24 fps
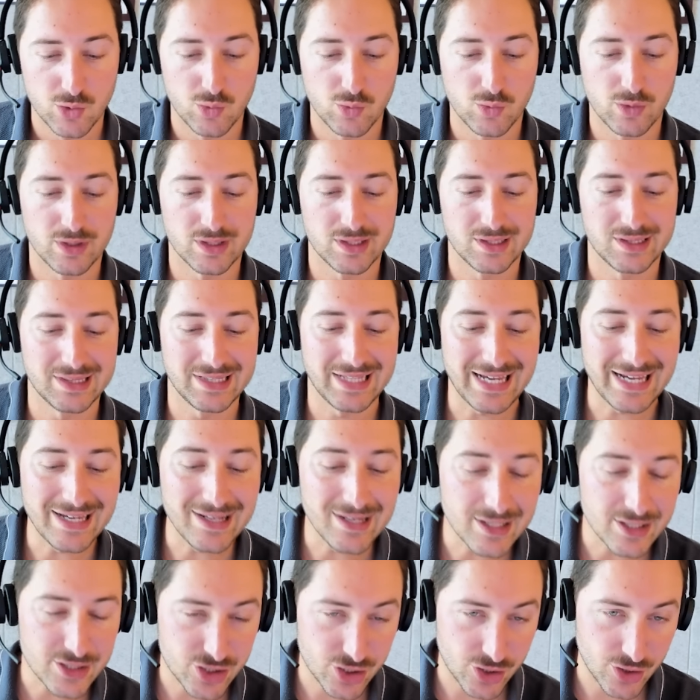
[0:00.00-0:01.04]

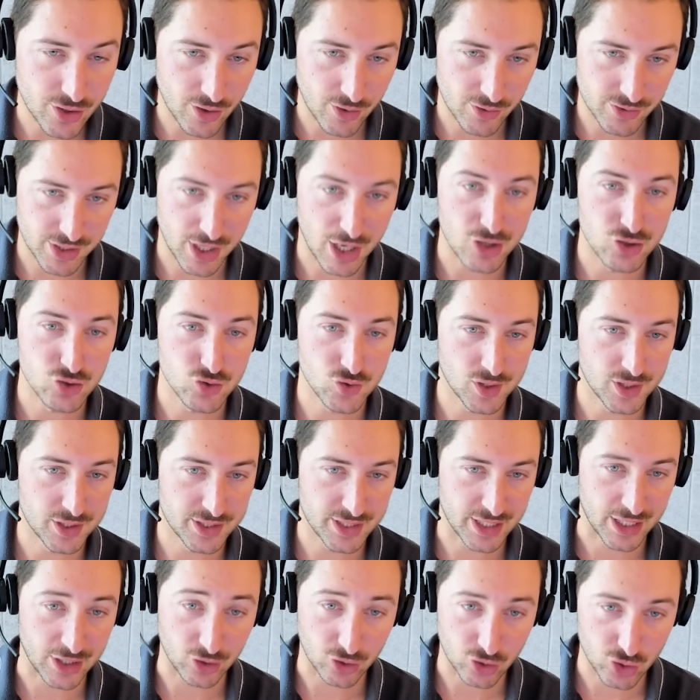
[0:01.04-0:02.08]
related to those
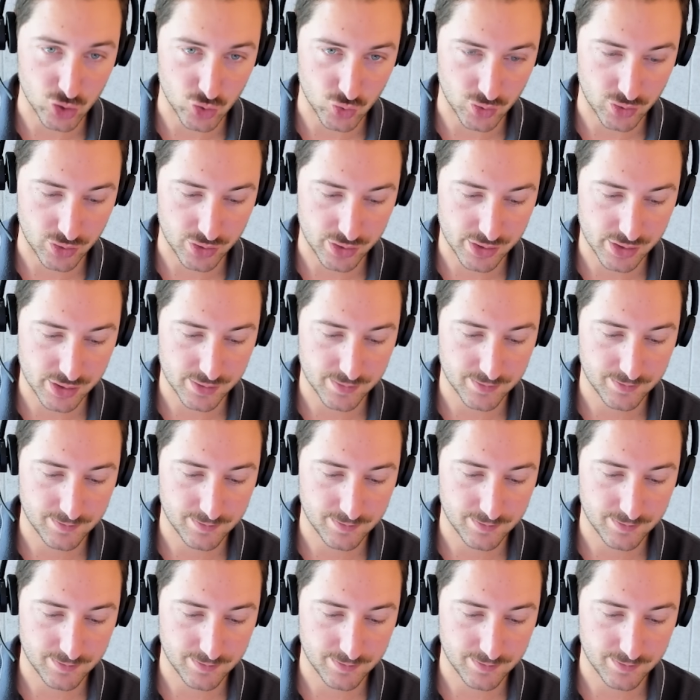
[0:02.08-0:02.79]
110 controls.